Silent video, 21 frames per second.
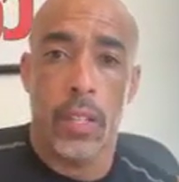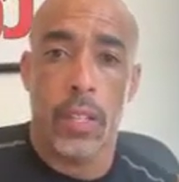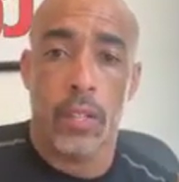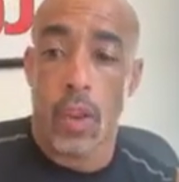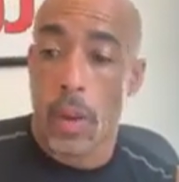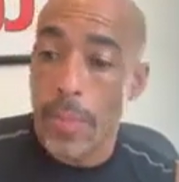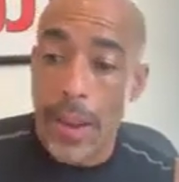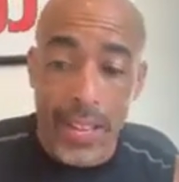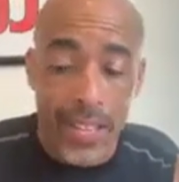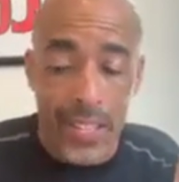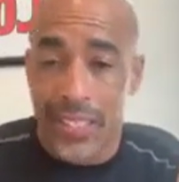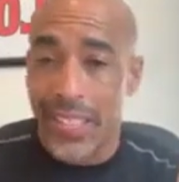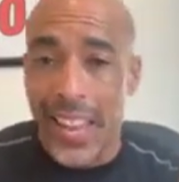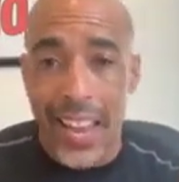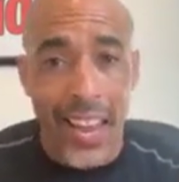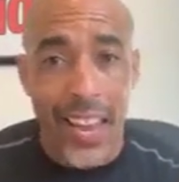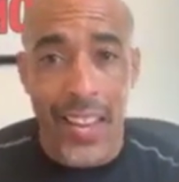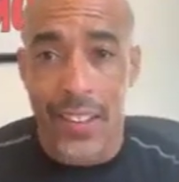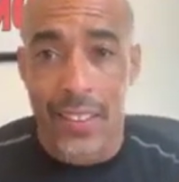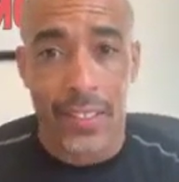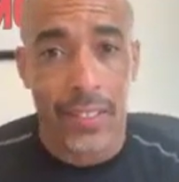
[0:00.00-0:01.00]
So I'm not
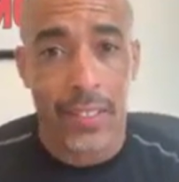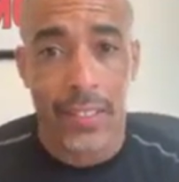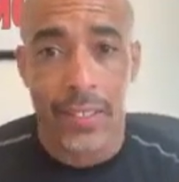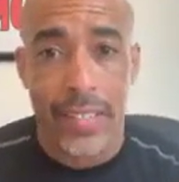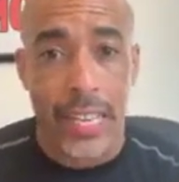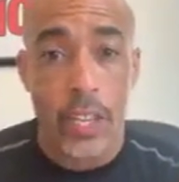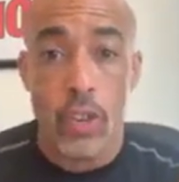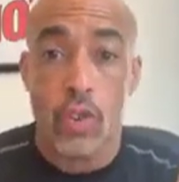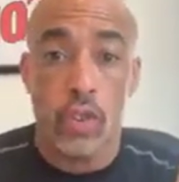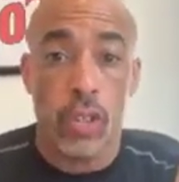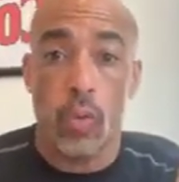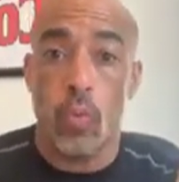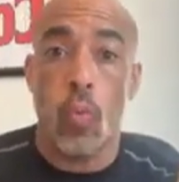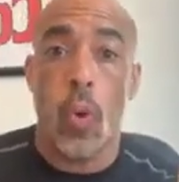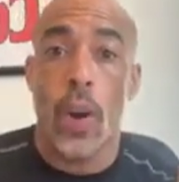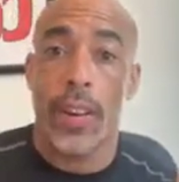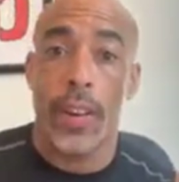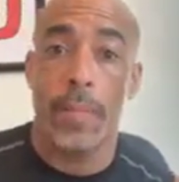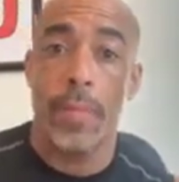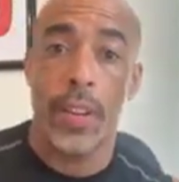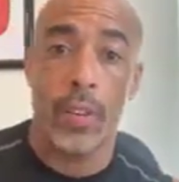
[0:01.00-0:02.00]
saying that you should
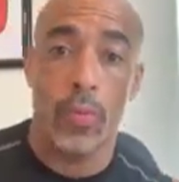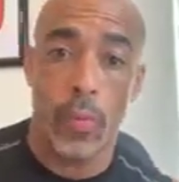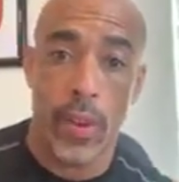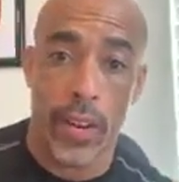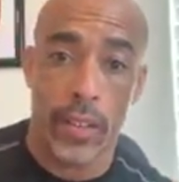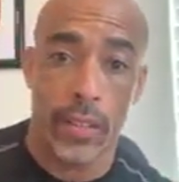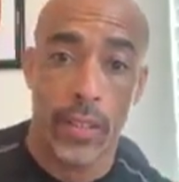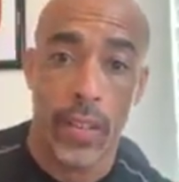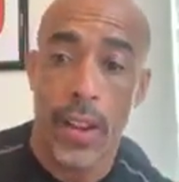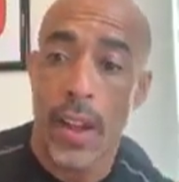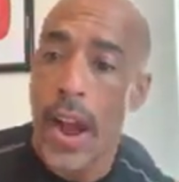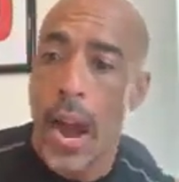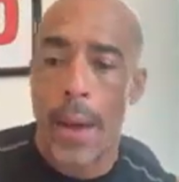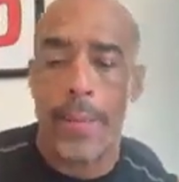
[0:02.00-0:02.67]
want to be rich.